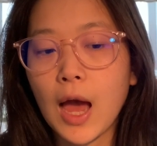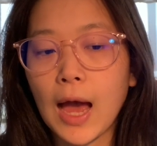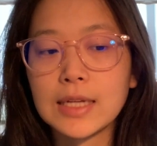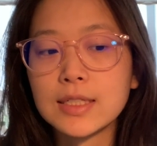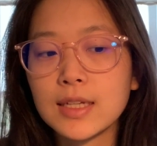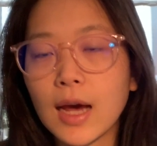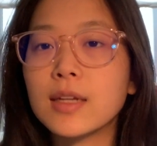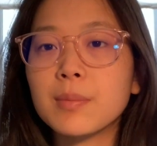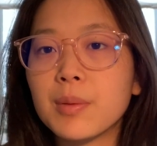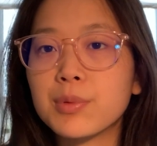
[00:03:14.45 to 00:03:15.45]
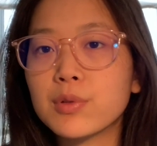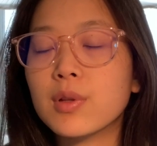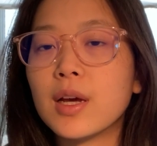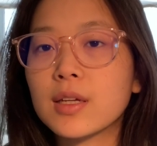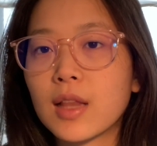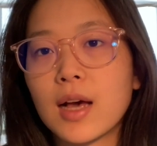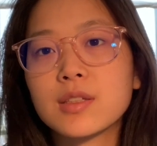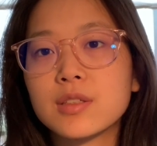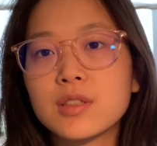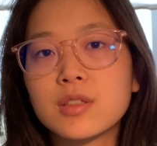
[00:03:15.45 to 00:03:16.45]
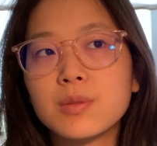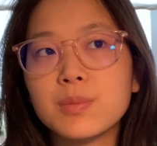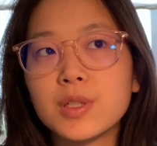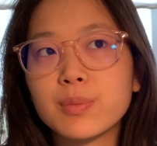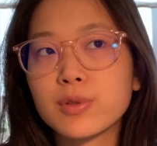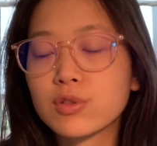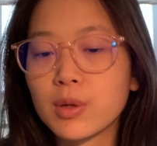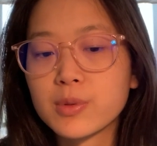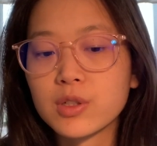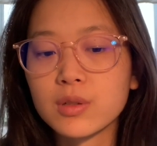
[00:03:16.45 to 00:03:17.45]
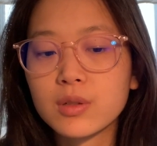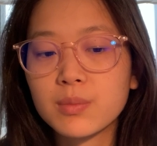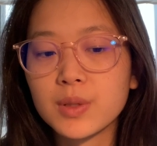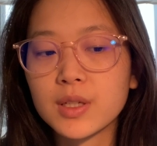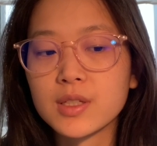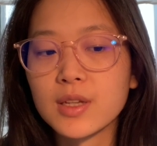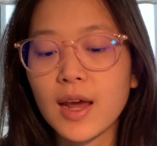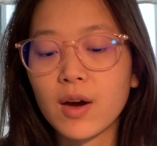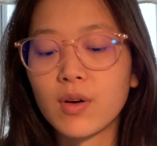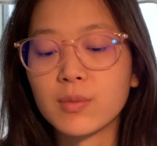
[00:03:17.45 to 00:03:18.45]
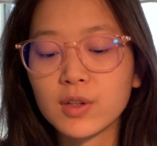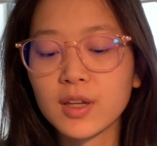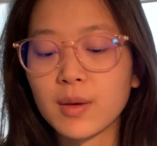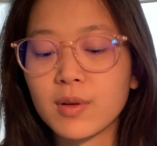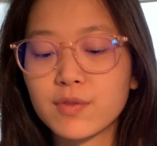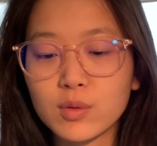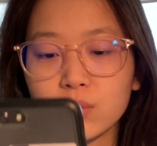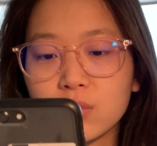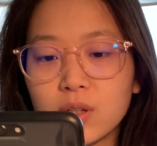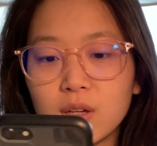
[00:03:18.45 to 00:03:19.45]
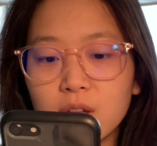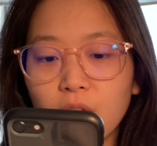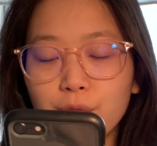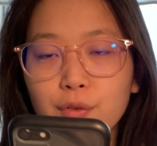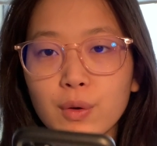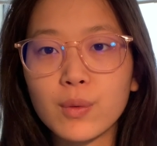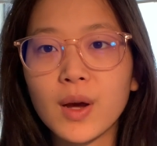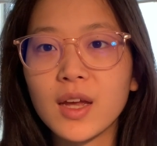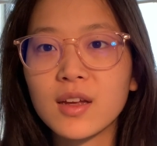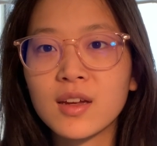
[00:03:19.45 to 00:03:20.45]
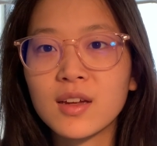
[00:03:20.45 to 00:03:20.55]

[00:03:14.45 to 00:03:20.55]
I did not need my blue light glasses to be a prescription because now I'm looking at my phone a foot away.